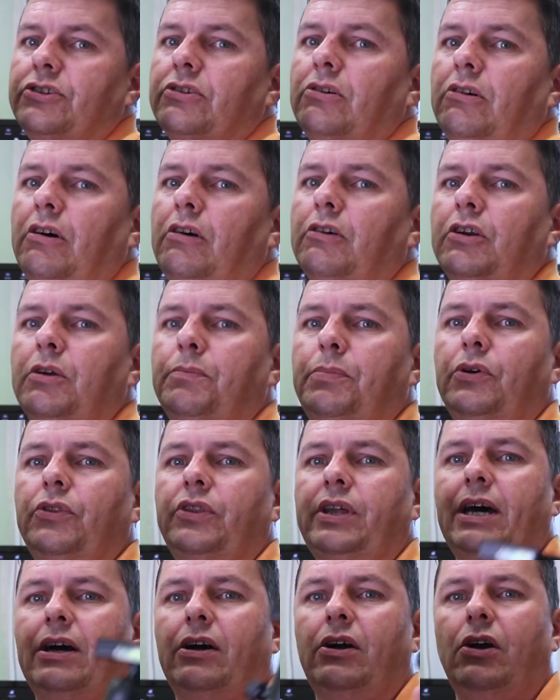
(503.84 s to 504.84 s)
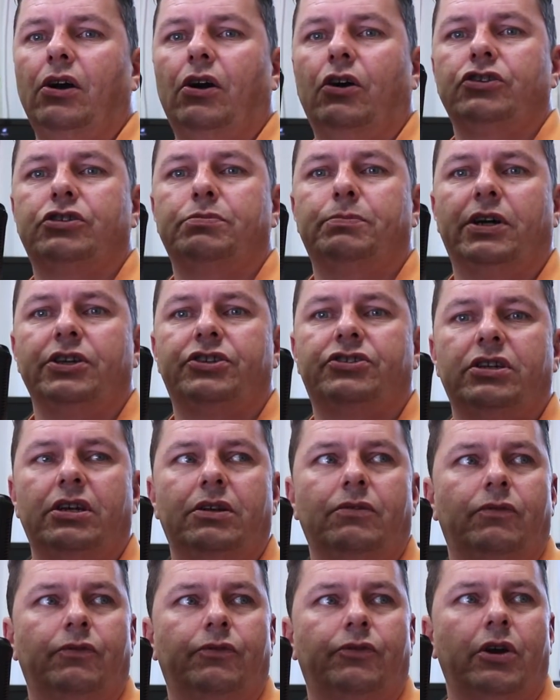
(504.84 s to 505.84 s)
So I'm going to put that onto my
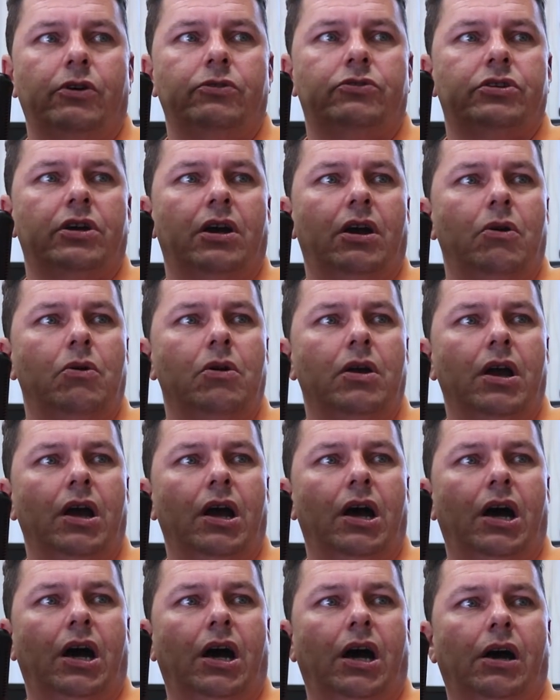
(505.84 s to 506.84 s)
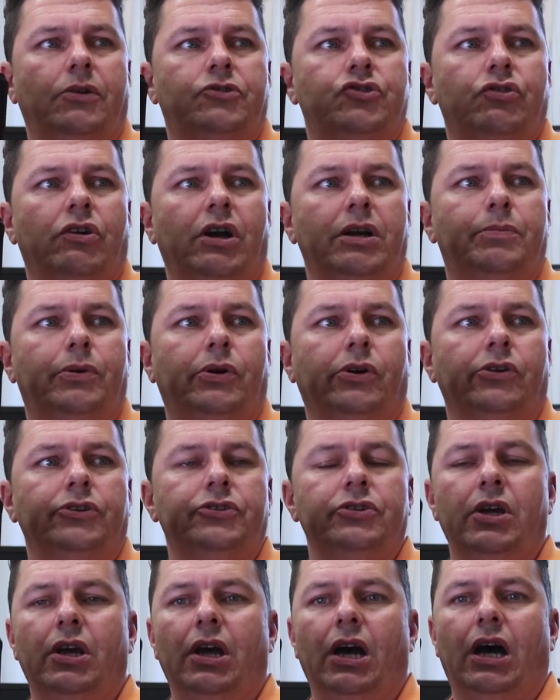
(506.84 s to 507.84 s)
Cine Photo
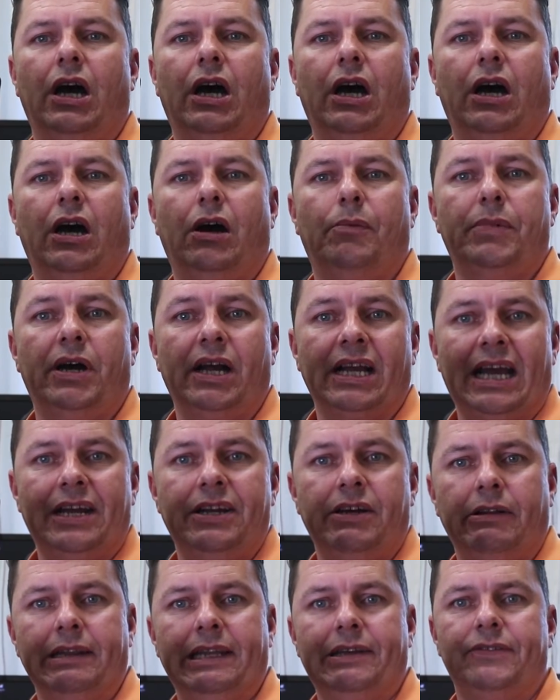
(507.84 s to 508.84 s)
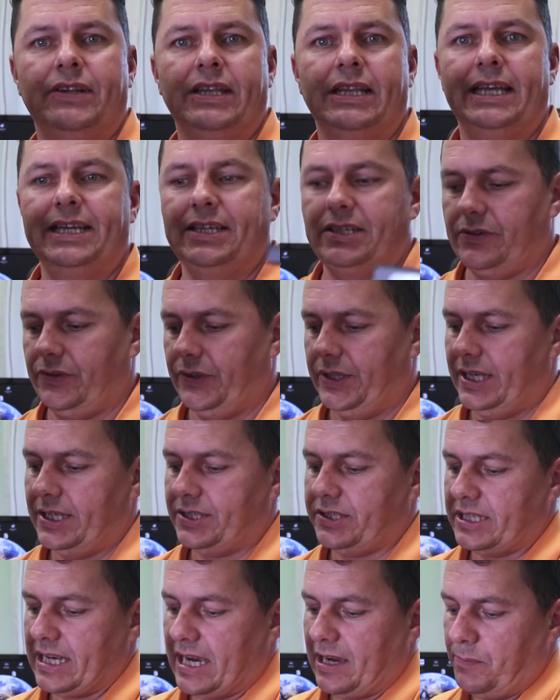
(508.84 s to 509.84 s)
tripod. Again, I'll leave the links for
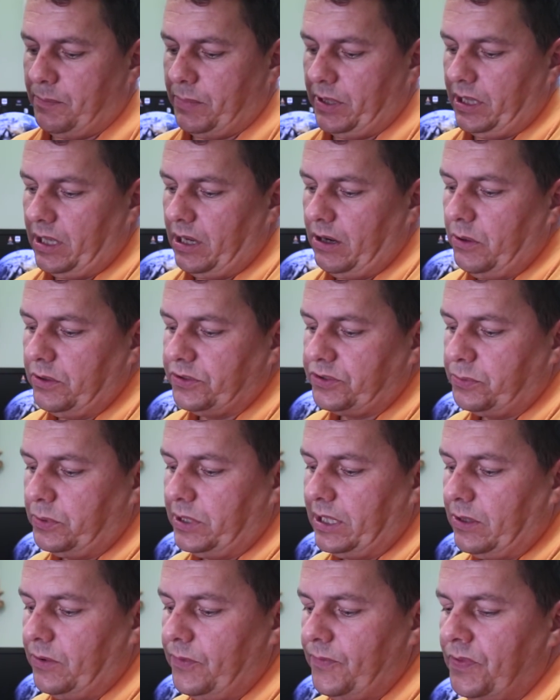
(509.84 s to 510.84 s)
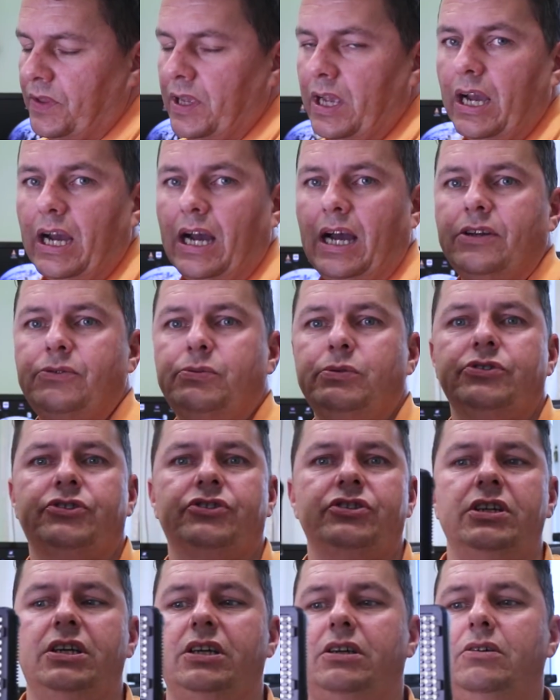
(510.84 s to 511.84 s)
this down below as well, and we'll
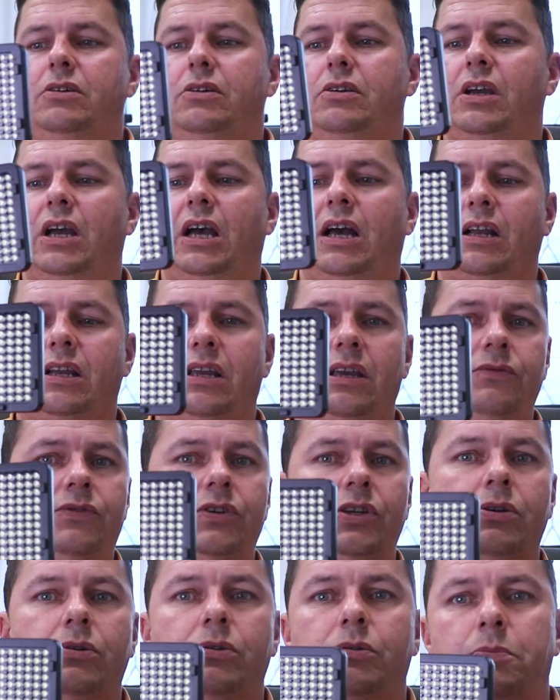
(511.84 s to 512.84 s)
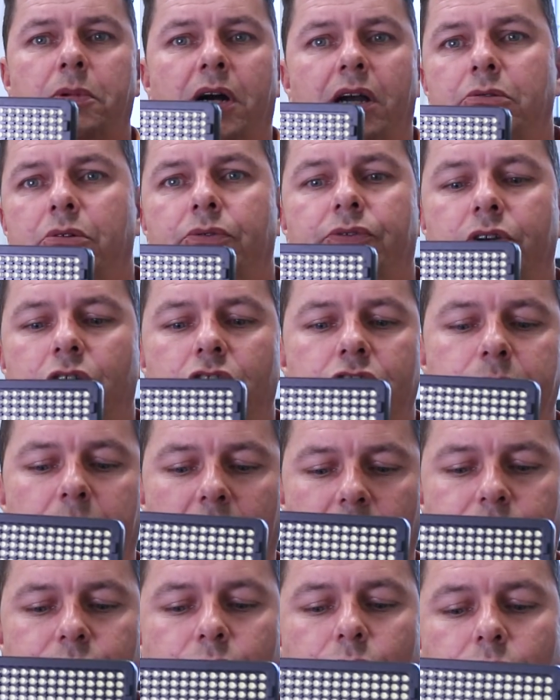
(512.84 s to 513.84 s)
see and give you my reviews,
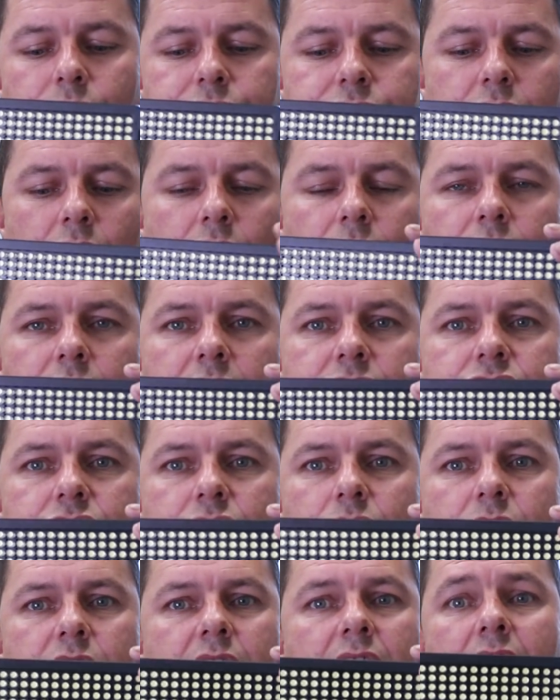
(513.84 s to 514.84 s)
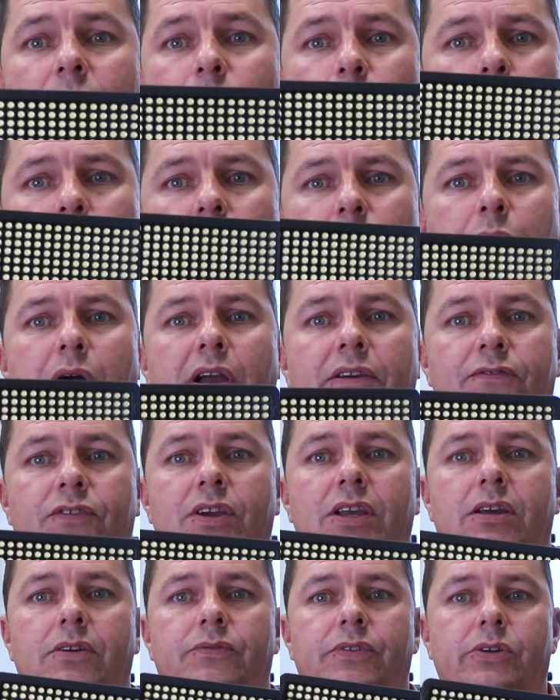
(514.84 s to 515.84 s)
my thoughts on this unit, and what do I
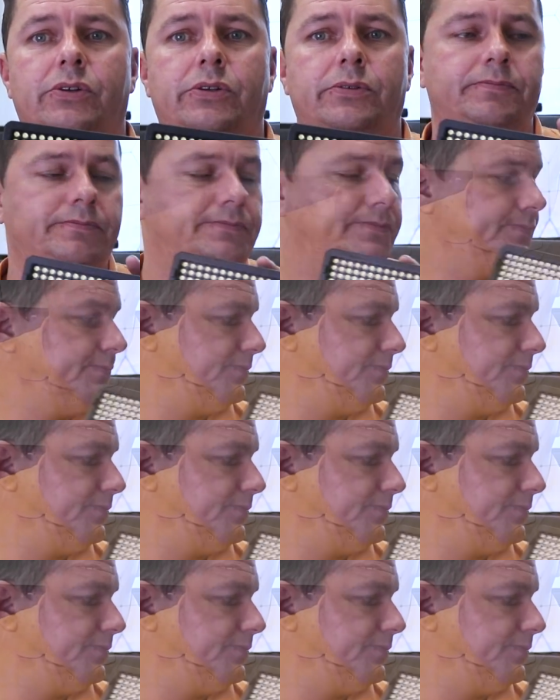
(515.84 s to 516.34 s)
think of it all.